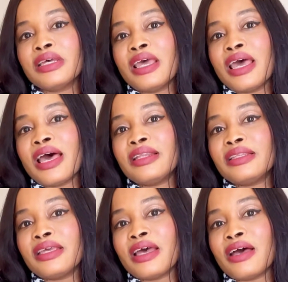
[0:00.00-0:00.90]
and they
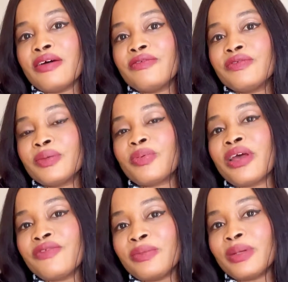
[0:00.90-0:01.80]
have the
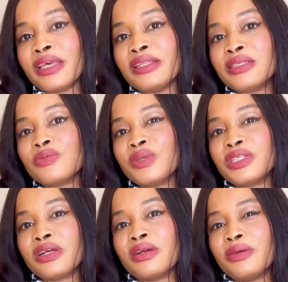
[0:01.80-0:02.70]
private blends, which
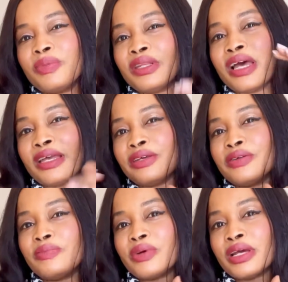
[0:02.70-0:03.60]
are a bit higher in
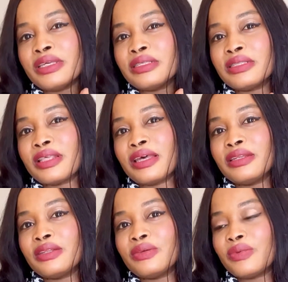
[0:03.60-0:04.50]
price than
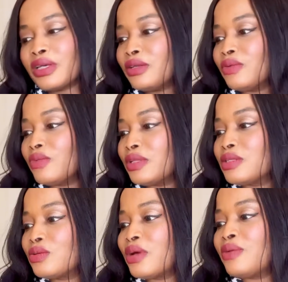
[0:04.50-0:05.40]
the regular ones.
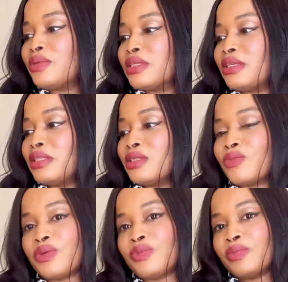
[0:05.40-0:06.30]
So I would say this
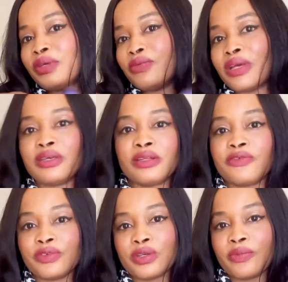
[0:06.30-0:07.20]
one would be regular for
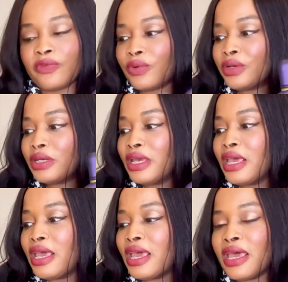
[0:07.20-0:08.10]
Tom Ford,
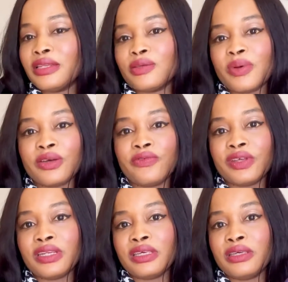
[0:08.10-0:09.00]
and Tobacco
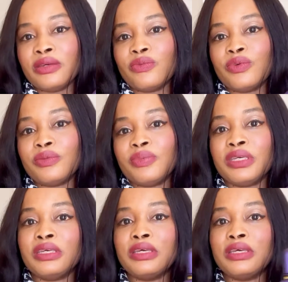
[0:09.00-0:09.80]
Vanille would be